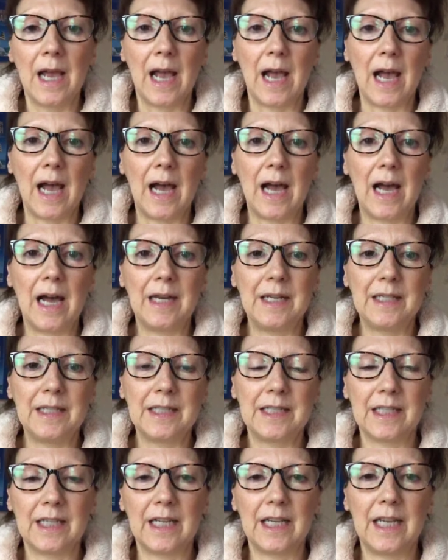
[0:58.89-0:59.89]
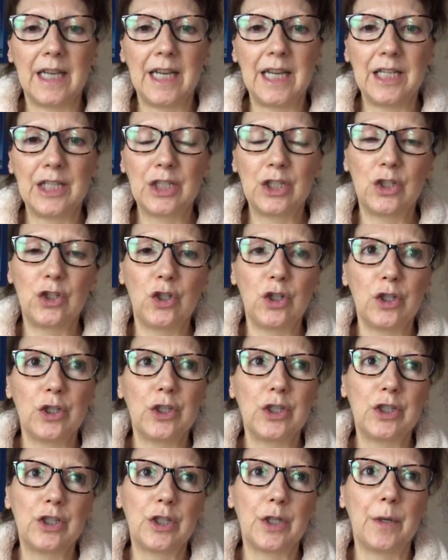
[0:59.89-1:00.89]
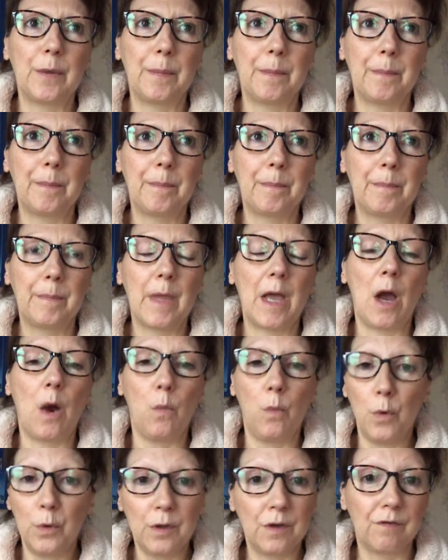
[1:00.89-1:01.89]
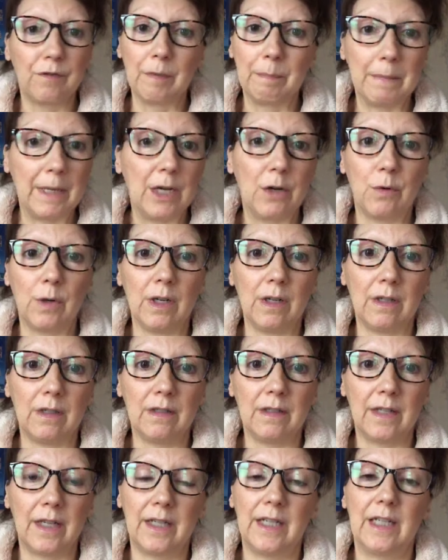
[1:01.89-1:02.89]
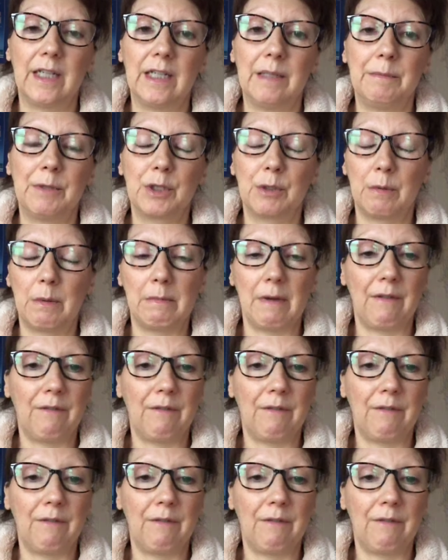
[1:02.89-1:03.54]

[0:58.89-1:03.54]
And it's just a wonderful mineral. It's one of my